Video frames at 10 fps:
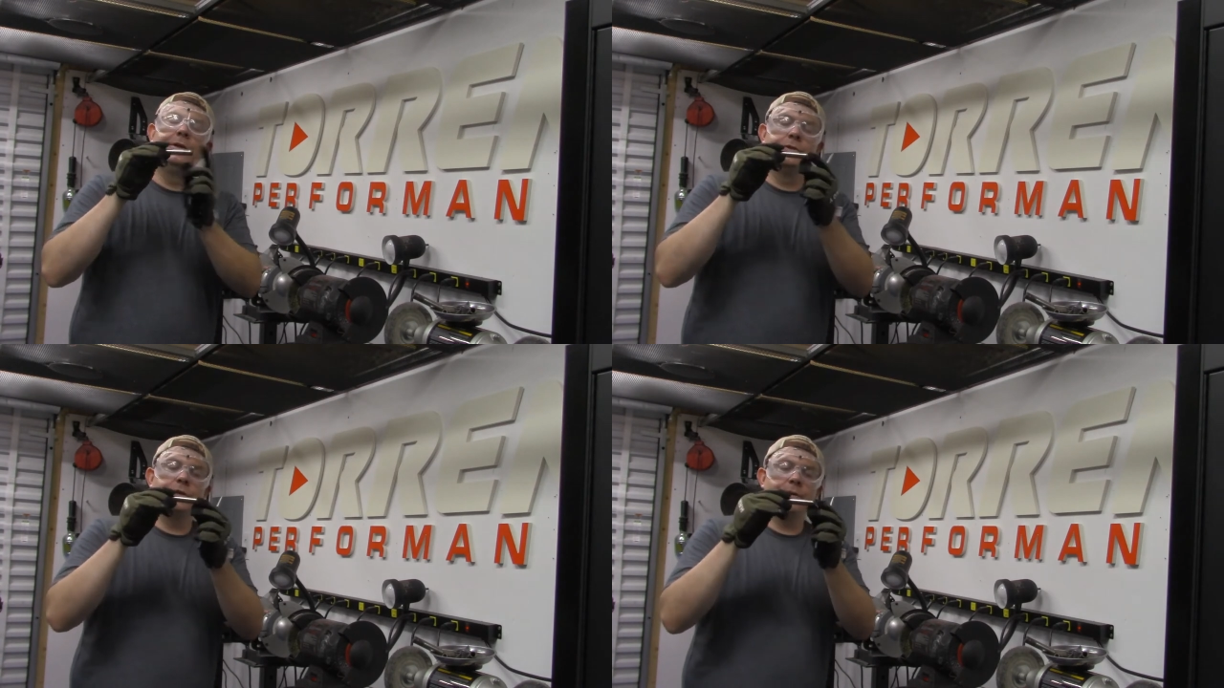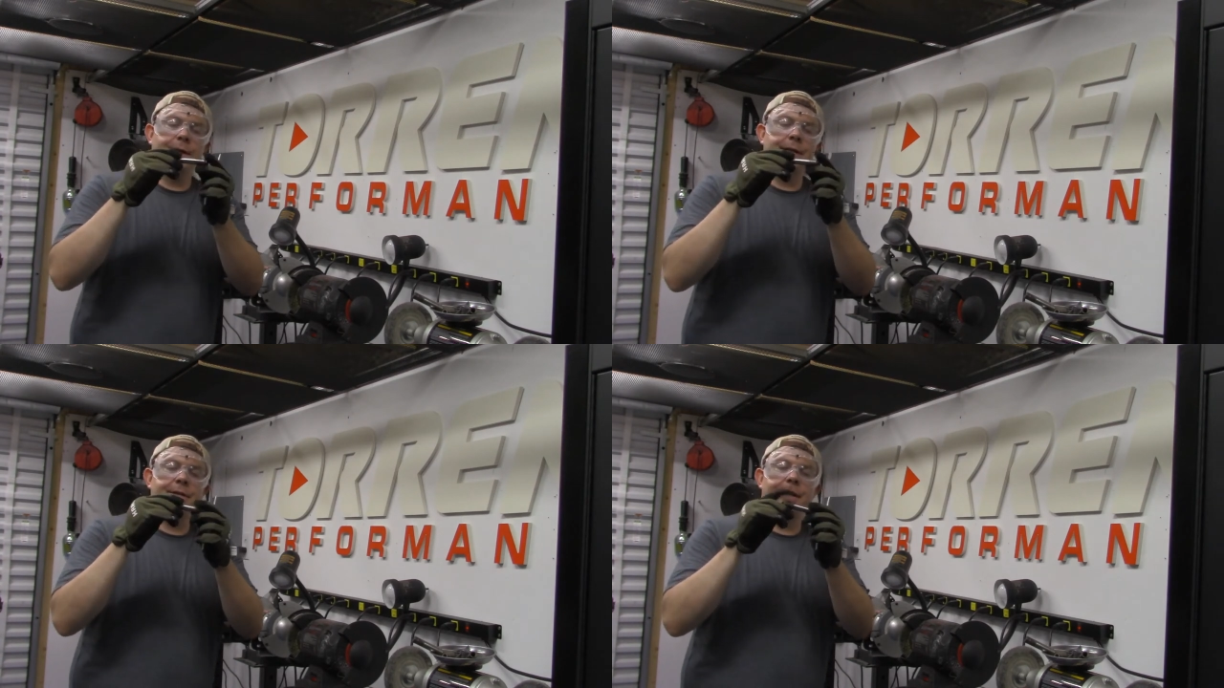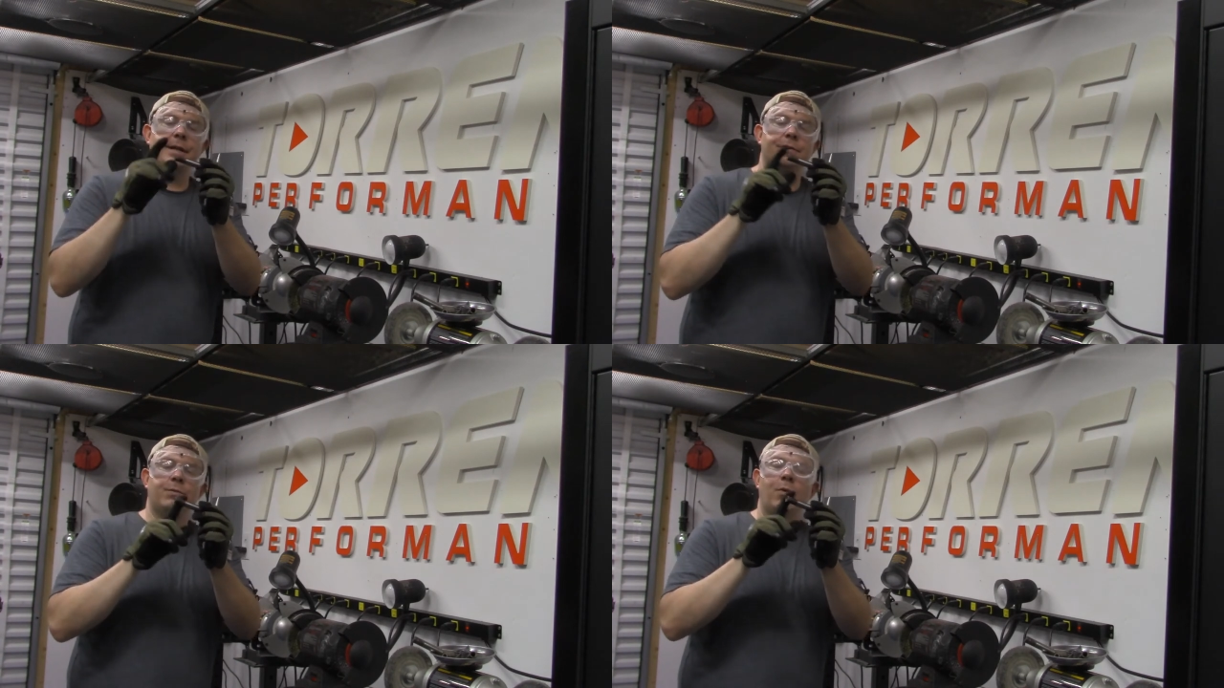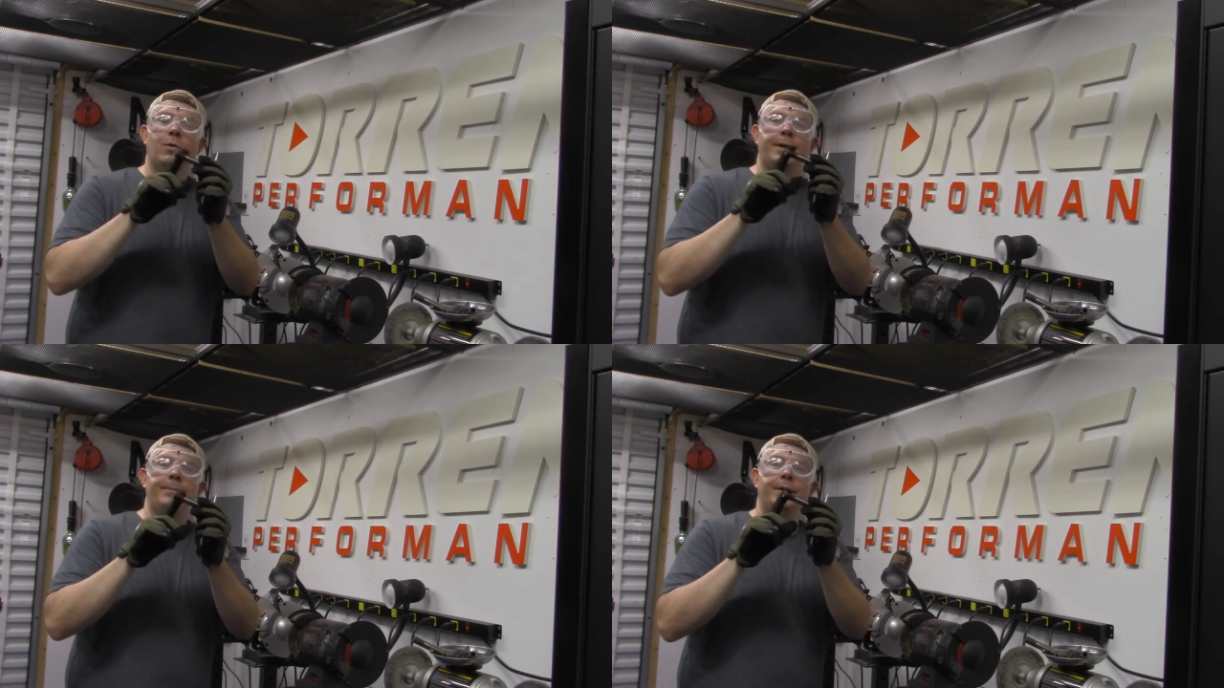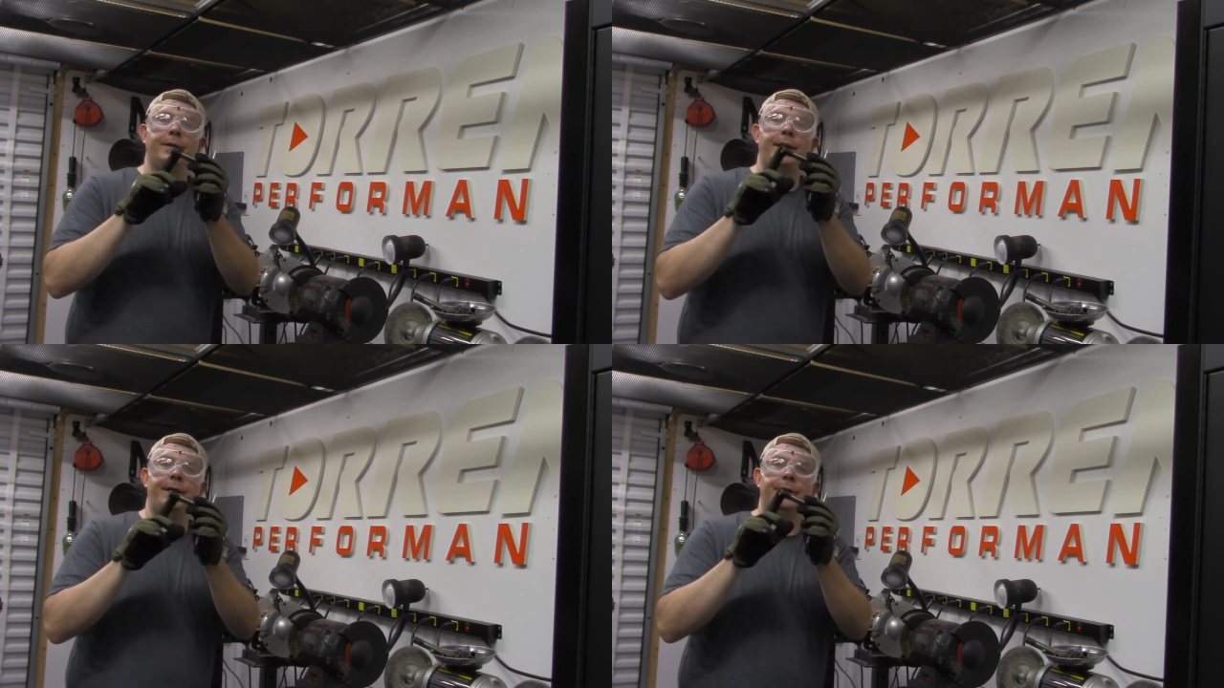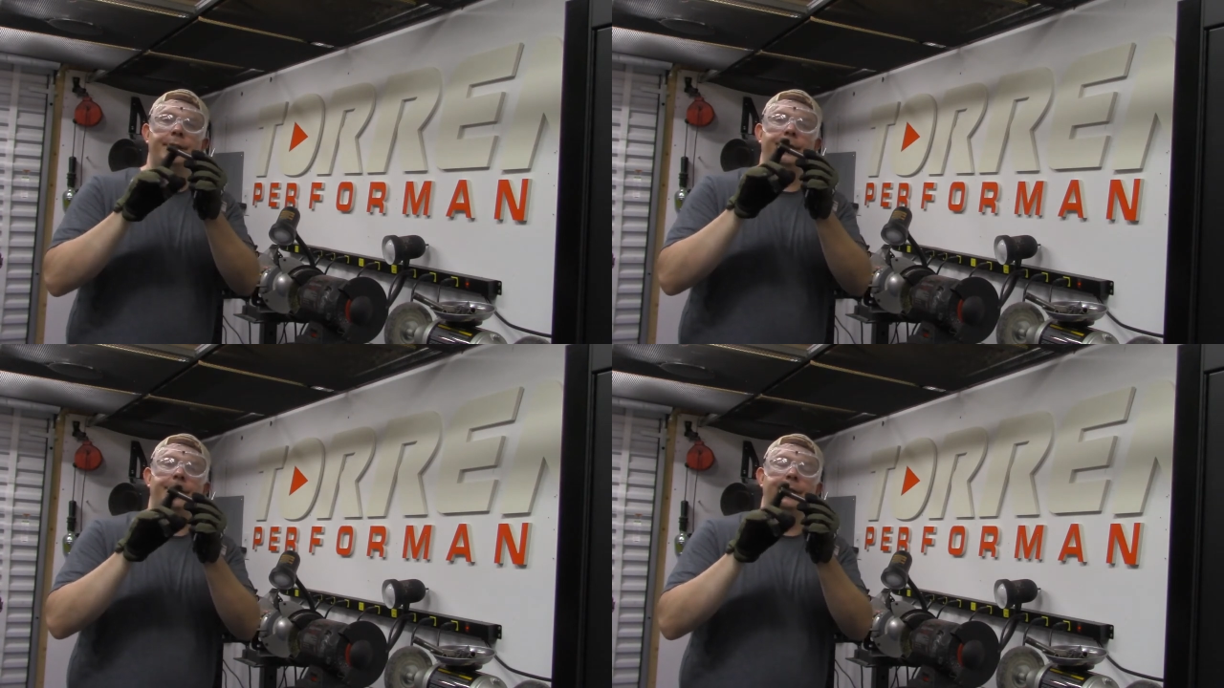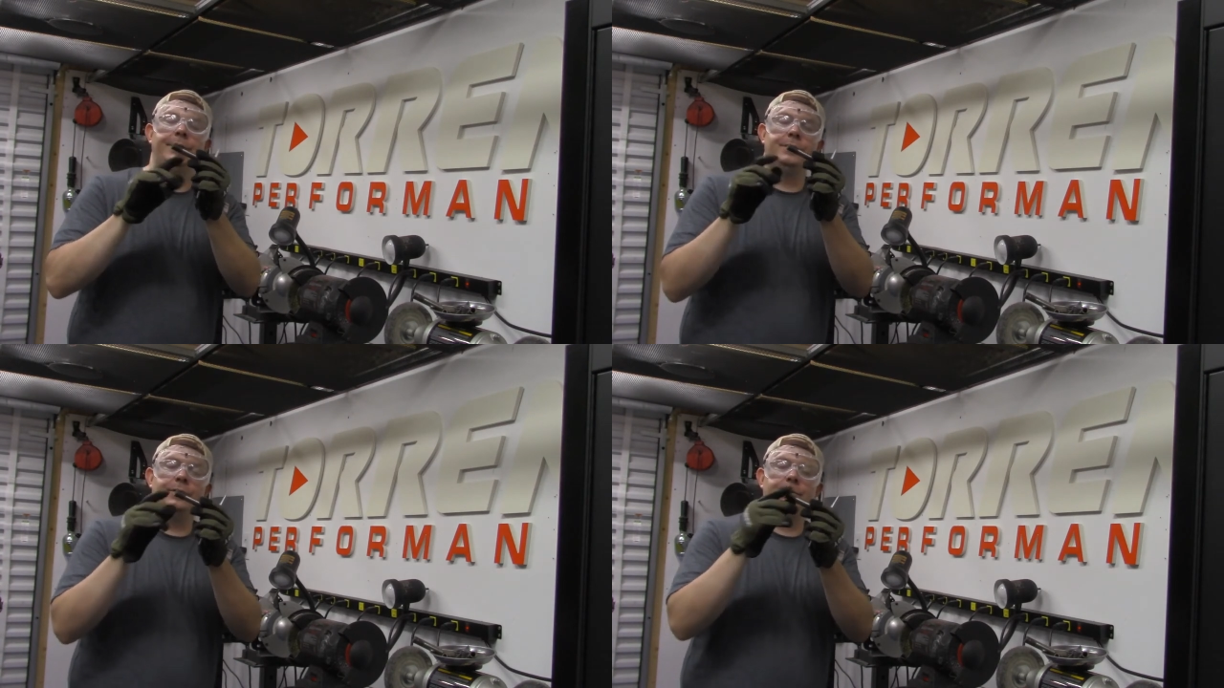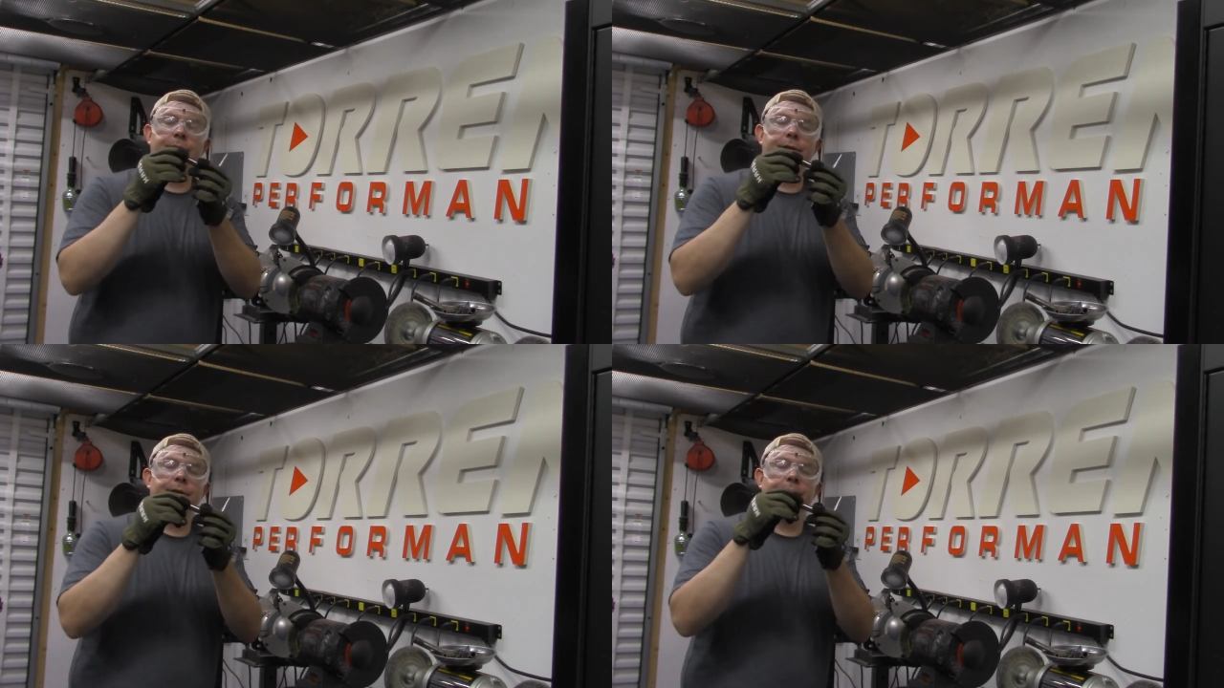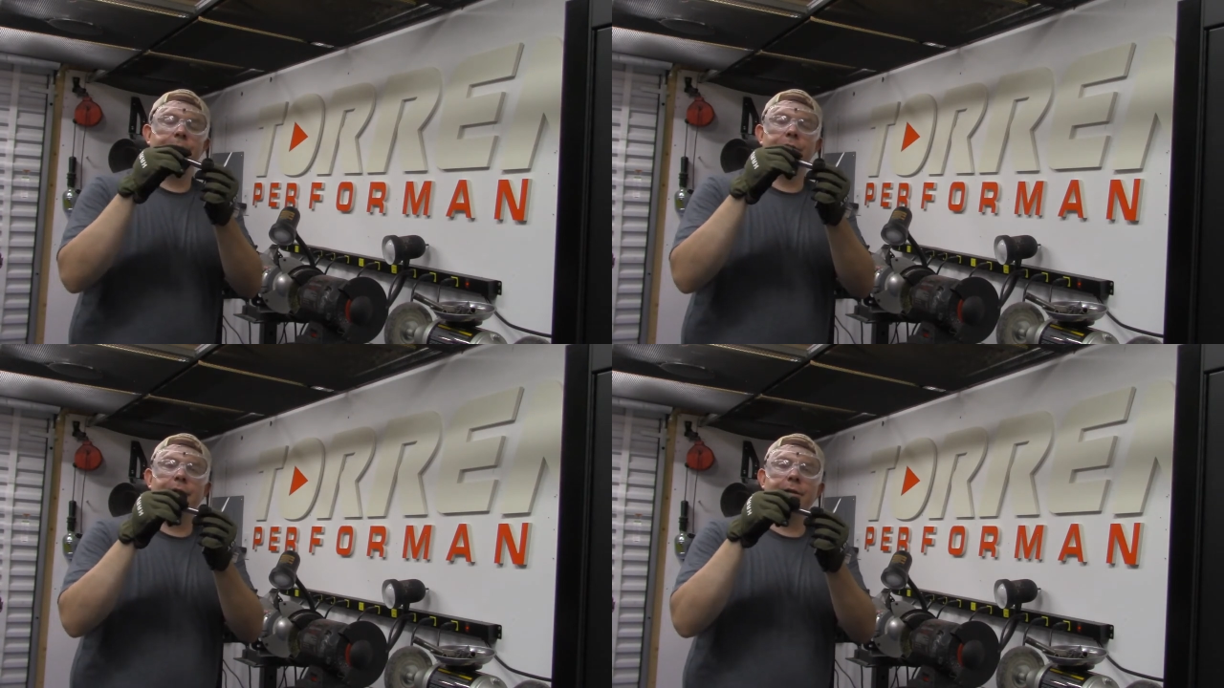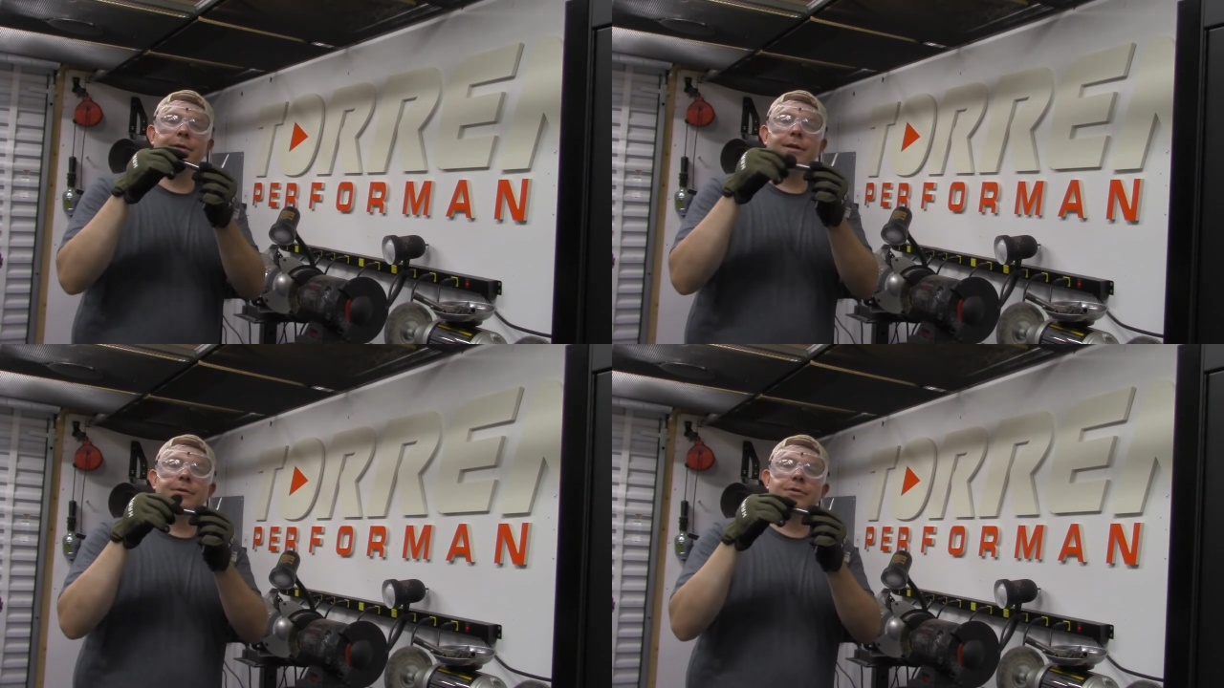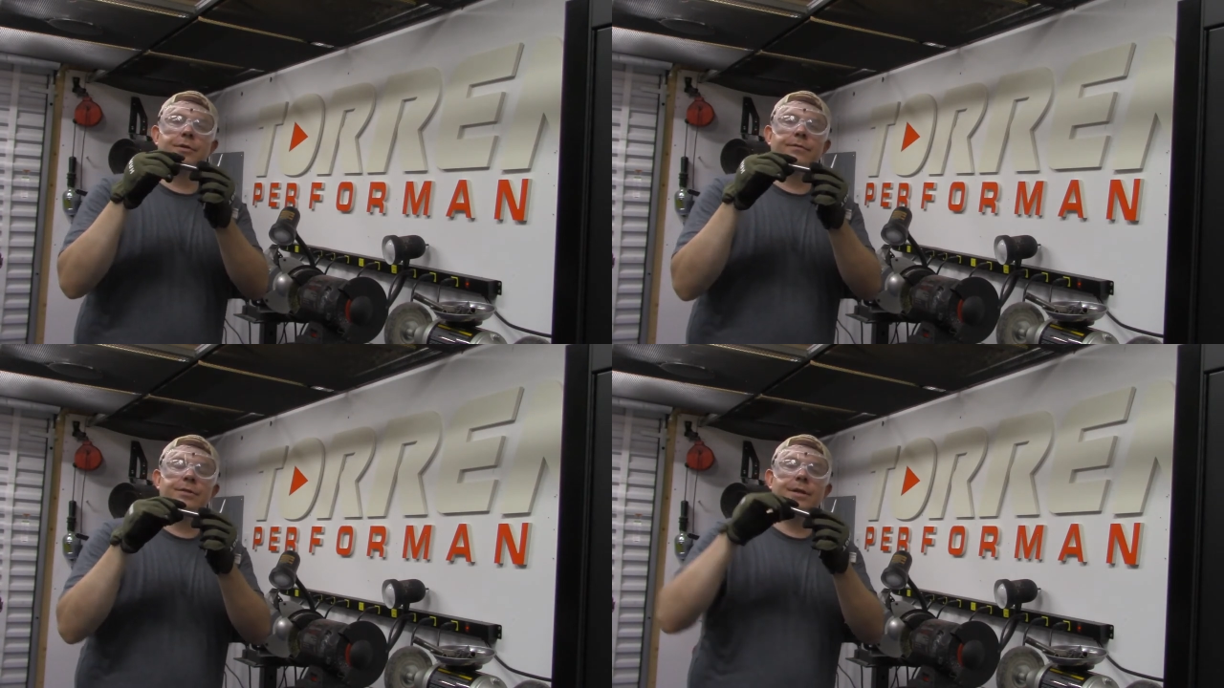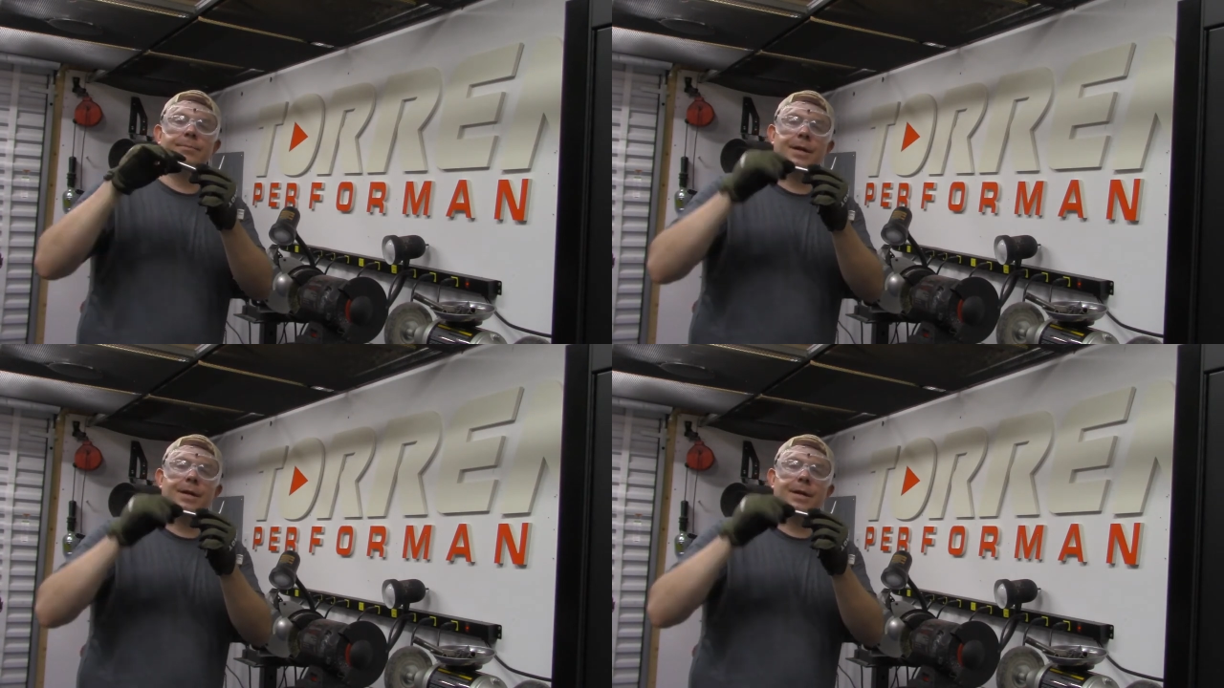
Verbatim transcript: So anything that's worn, I'm going to kind of get into here and try to clean the surface up.